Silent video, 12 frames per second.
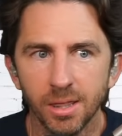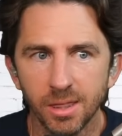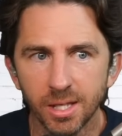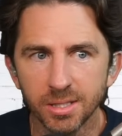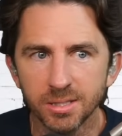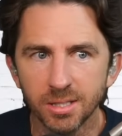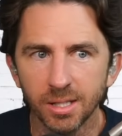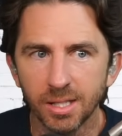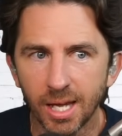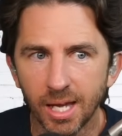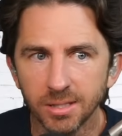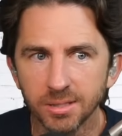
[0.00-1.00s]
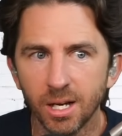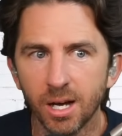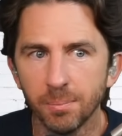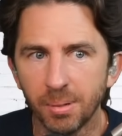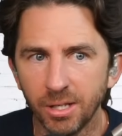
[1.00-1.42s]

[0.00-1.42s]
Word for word: this case on